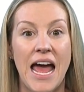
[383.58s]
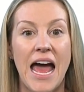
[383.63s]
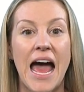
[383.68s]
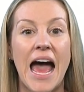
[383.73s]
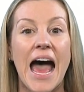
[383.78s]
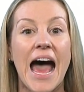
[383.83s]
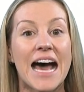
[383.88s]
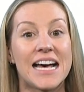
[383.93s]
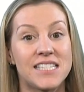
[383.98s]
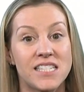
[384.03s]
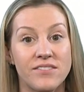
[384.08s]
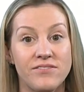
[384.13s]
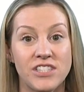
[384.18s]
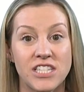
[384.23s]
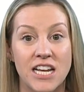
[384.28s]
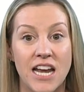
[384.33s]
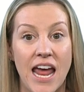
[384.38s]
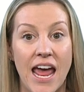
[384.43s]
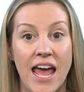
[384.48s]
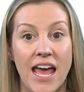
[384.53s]
As of
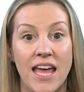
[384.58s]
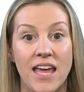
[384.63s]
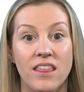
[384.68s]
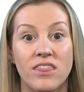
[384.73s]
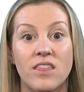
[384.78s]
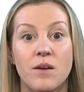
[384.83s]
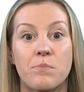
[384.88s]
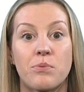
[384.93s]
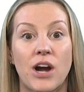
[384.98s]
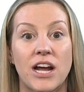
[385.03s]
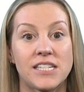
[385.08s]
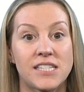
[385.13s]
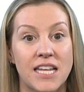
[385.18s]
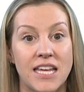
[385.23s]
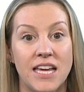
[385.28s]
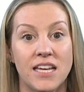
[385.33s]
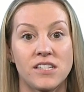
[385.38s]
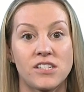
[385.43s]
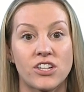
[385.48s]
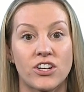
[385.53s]
today, the Breast
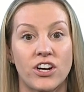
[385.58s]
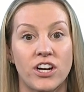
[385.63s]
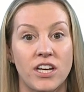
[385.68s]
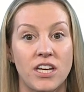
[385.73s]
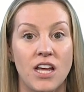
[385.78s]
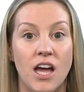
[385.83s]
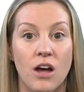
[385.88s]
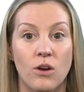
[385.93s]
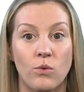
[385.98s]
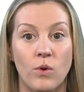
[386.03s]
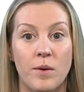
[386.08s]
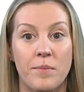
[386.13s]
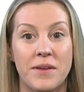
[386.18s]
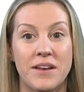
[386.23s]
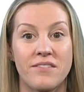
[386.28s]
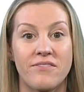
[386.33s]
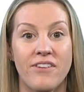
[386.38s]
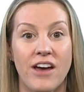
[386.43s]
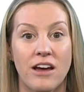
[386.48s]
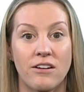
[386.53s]
Cancer in Young Women
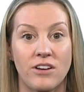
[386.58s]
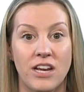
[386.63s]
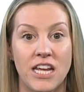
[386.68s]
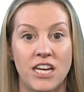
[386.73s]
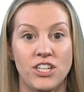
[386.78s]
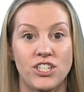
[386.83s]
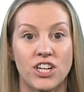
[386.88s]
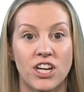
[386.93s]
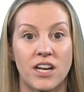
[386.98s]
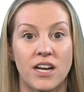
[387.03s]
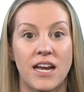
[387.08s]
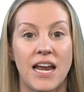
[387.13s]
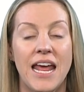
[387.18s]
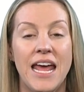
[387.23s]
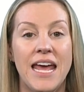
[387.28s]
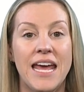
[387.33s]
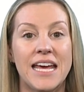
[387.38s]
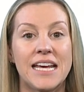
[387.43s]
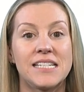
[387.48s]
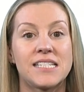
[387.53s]
Foundation
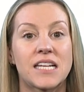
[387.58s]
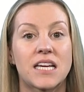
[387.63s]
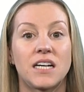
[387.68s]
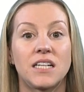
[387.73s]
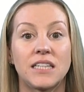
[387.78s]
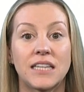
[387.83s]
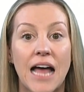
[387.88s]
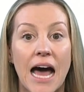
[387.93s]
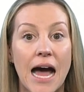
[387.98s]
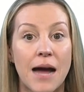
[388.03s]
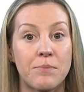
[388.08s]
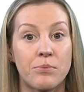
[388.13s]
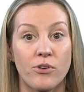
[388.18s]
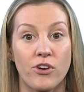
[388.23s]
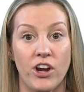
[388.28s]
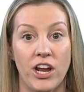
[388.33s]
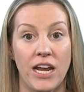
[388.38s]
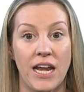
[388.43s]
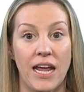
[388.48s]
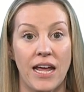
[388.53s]
is
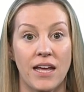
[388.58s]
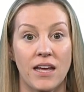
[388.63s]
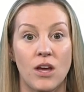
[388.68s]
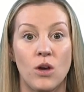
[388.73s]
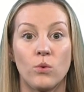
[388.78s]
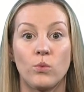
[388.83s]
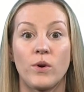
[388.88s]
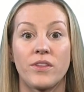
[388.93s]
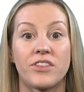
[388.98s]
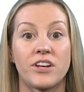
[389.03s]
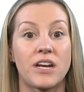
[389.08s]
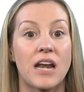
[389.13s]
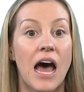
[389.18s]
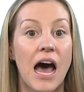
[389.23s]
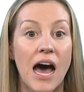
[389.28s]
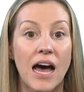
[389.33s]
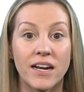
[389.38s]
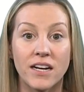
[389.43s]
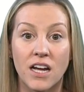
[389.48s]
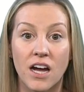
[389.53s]
collaborating with
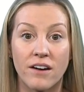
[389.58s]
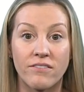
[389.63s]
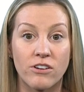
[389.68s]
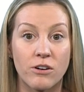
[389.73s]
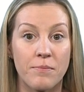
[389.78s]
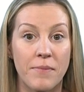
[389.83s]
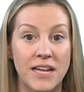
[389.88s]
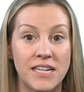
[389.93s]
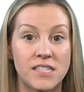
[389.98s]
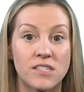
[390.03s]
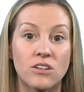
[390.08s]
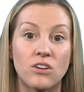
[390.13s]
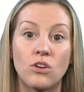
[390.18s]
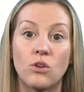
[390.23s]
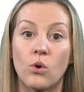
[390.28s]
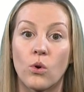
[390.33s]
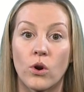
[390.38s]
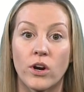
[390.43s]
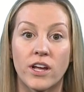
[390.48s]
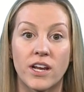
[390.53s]
non-governmental
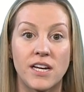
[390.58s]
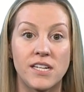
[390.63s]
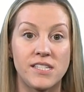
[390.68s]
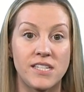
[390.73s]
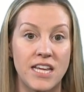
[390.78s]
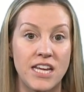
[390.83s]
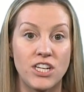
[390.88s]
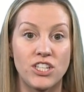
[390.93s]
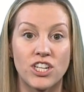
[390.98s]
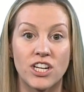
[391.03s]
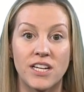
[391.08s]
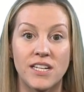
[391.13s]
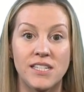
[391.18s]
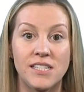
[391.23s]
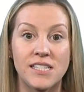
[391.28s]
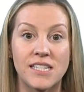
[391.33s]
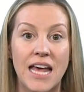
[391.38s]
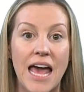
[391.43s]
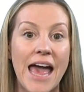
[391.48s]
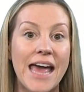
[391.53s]

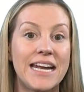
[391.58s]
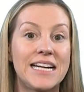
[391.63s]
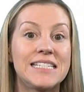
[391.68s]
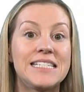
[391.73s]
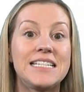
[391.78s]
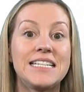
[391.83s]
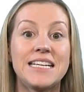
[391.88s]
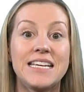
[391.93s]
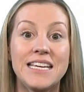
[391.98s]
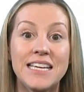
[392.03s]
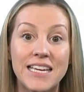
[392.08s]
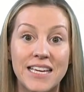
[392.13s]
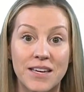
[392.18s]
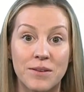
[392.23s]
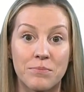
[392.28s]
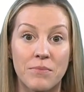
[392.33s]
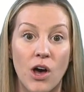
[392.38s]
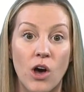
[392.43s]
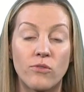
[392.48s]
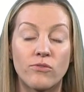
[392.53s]
organizations and a
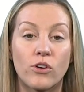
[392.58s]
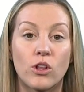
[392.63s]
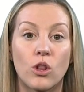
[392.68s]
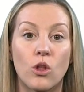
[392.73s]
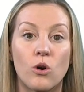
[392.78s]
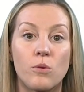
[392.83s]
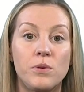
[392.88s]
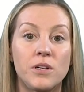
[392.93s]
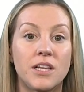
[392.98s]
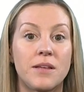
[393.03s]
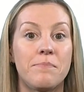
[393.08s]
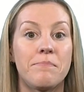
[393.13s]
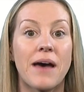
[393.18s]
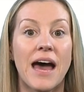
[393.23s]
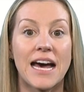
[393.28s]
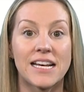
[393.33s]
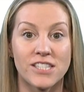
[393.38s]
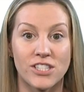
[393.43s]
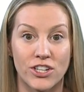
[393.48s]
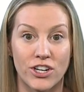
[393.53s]
team of global
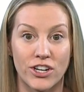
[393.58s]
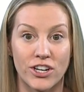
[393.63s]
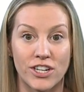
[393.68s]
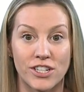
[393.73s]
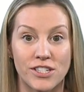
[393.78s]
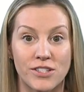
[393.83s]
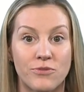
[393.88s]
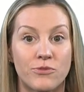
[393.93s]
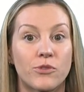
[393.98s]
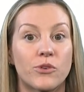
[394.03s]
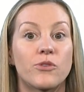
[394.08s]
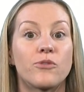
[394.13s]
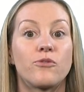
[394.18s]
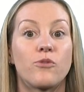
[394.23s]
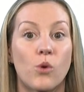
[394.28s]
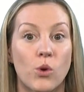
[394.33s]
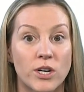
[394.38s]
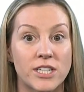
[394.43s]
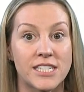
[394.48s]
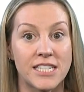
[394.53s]
ambassadors for
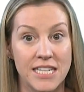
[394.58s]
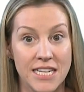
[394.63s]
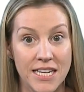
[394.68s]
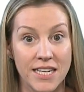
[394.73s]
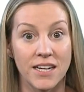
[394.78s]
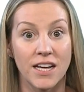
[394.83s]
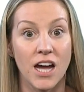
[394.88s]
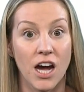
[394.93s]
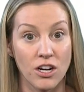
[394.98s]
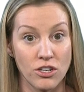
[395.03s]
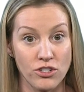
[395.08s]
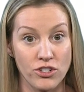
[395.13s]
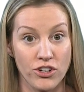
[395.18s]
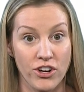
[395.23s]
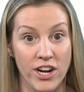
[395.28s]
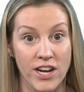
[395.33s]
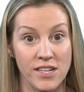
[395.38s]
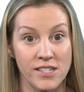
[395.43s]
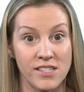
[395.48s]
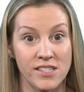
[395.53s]
14
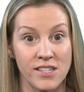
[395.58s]
countries.